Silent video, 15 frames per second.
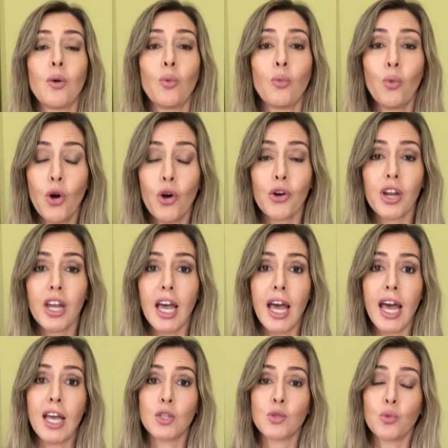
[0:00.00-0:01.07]
work
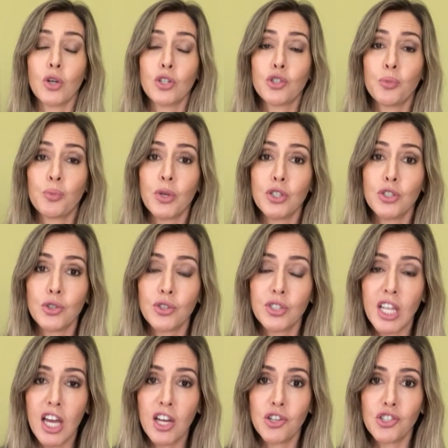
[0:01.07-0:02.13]
and want to
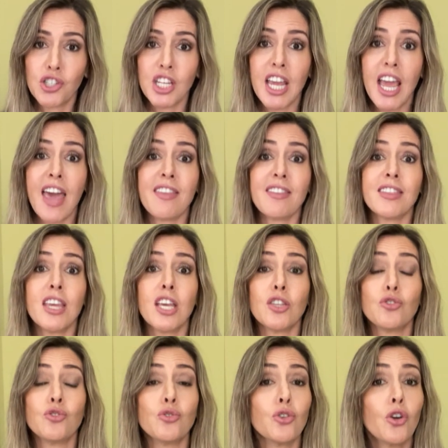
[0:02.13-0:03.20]
produce energy and they
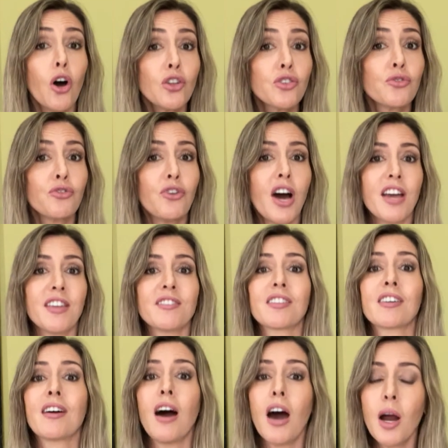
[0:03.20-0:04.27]
do not find
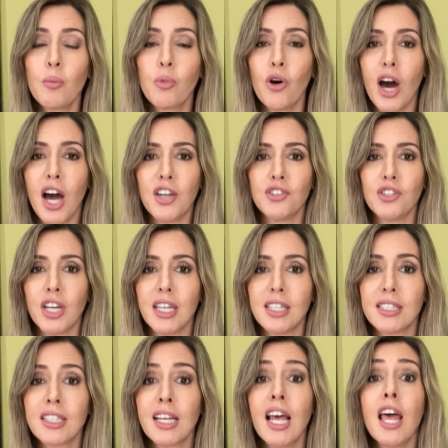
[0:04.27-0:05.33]

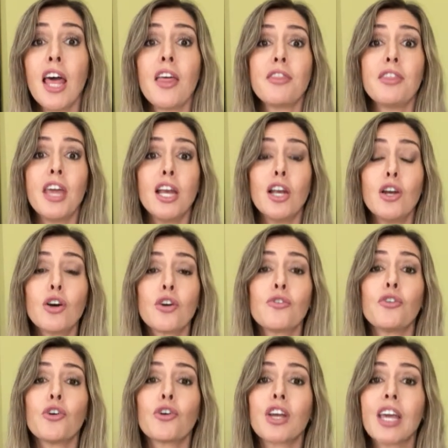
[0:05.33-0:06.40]
carbohydrates, they look
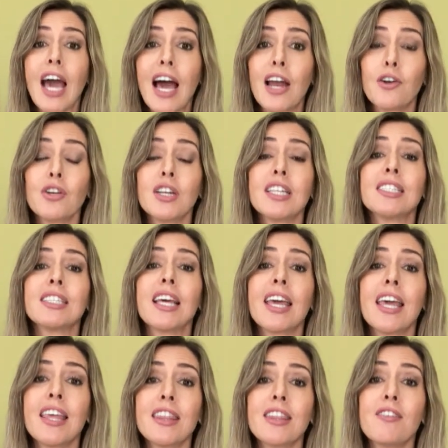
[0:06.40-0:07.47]
for calories
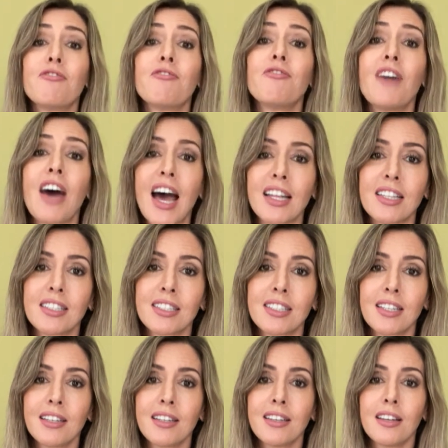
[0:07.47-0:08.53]
in the fat,
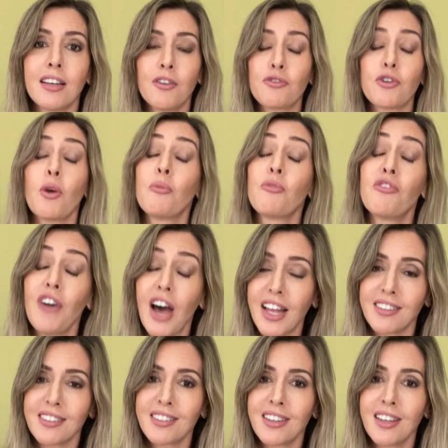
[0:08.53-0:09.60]
from
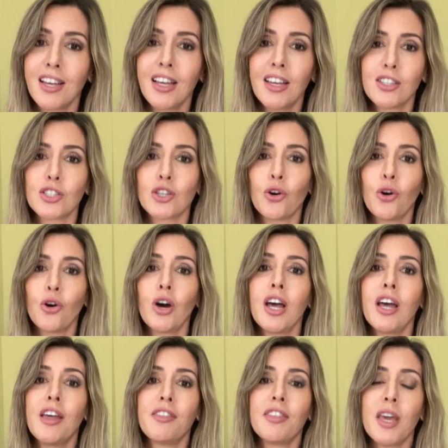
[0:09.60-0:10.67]
fat. So
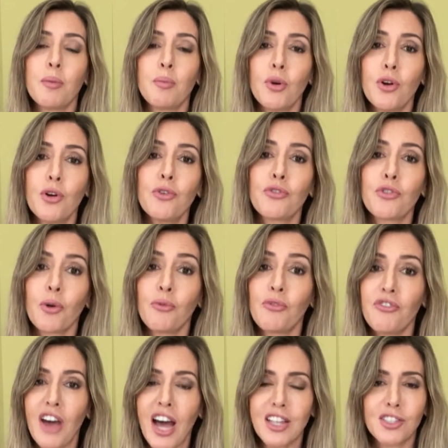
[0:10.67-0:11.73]
they burn from
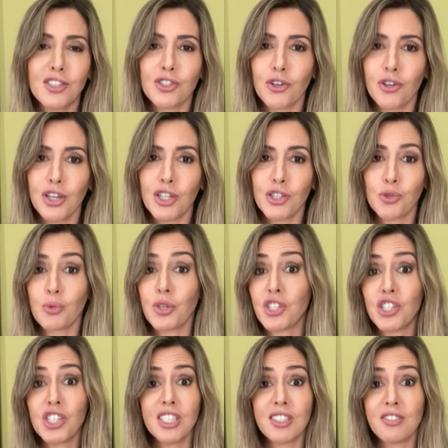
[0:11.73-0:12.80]
fat storage,
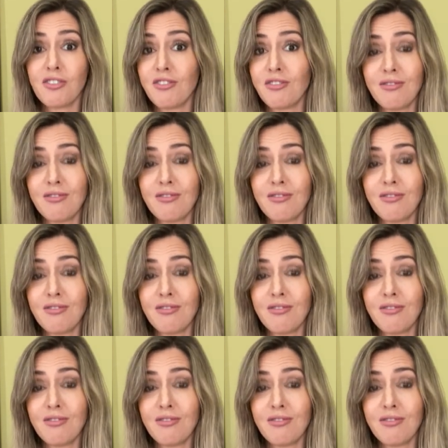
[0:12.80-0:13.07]
which is